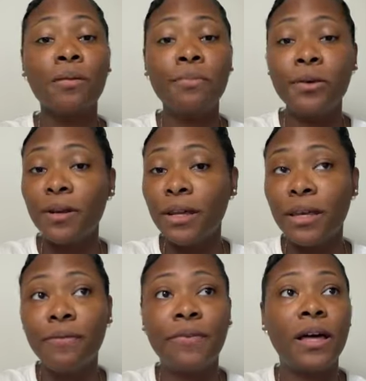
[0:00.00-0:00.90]

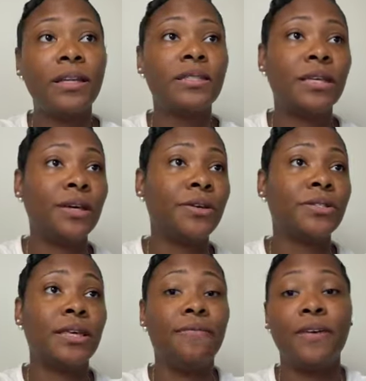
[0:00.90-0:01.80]
community,
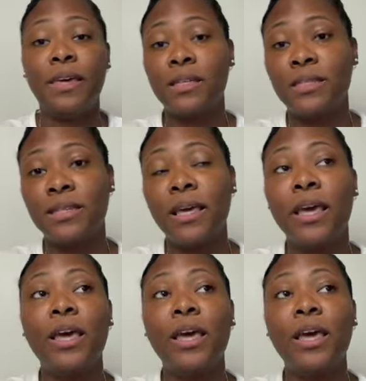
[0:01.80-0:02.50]
volunteers, events,